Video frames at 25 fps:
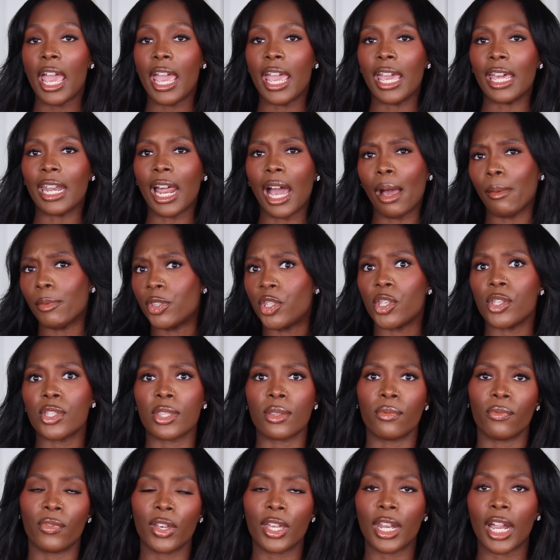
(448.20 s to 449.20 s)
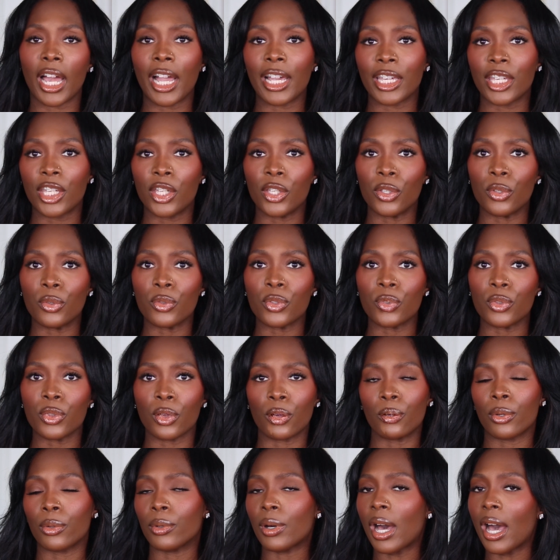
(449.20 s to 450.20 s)
and I was using vidIQ
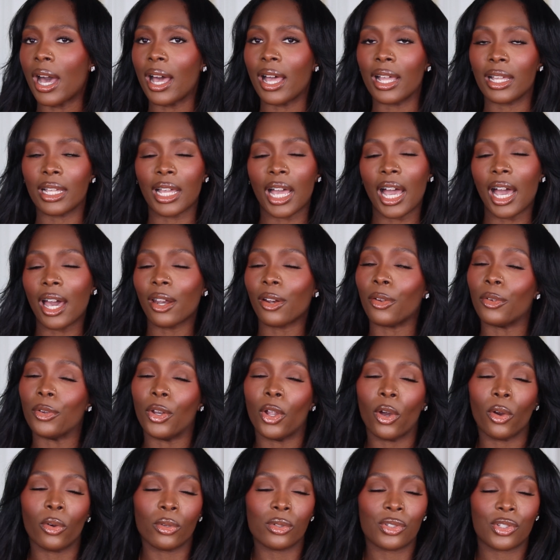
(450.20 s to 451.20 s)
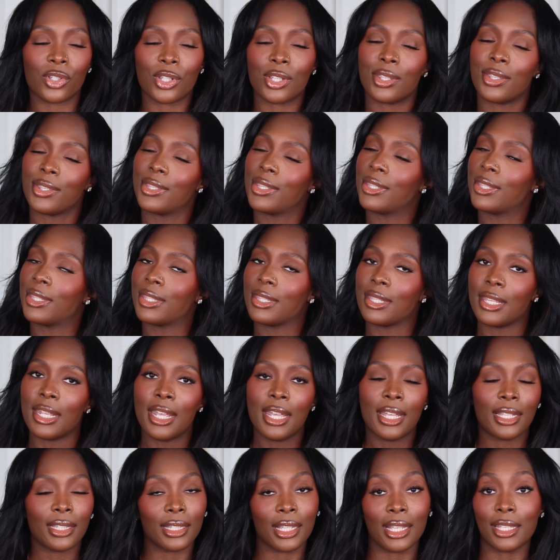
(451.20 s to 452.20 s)
so I, I don't know, just
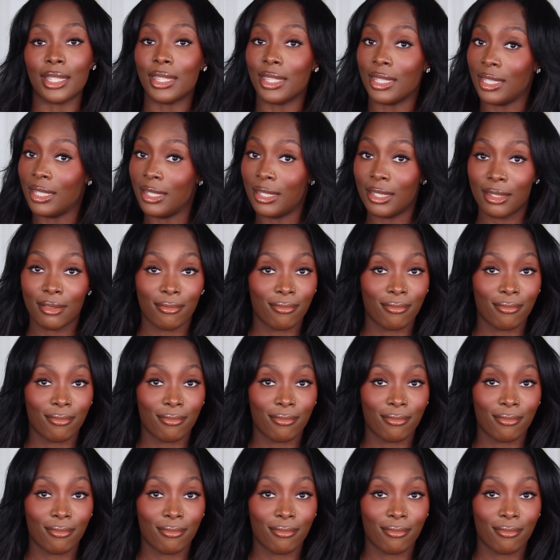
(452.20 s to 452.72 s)
listen.